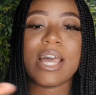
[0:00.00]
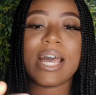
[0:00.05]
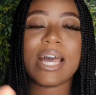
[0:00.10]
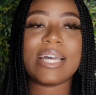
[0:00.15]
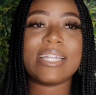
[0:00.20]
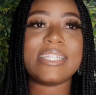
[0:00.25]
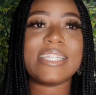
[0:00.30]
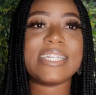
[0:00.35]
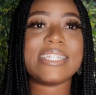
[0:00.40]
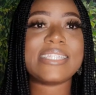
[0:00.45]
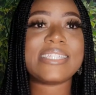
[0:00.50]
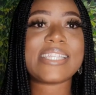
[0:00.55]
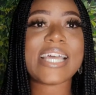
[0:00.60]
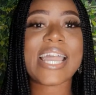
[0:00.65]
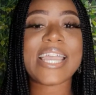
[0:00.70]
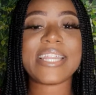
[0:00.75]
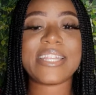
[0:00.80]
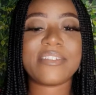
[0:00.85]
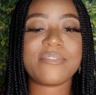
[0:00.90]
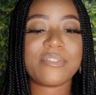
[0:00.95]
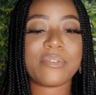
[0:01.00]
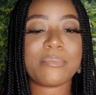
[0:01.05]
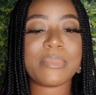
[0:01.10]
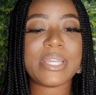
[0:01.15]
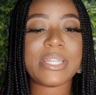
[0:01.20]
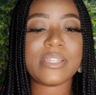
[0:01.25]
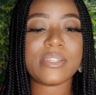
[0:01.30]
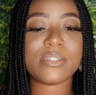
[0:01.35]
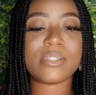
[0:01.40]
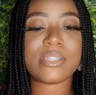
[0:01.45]
And then tie the
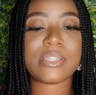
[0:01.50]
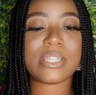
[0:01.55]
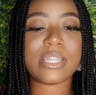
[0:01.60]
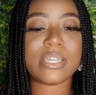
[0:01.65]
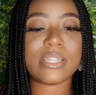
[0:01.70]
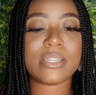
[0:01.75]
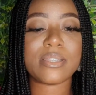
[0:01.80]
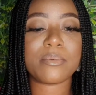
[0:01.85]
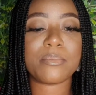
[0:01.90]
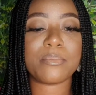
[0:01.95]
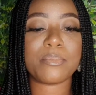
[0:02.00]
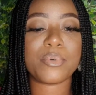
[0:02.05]
remaining thing,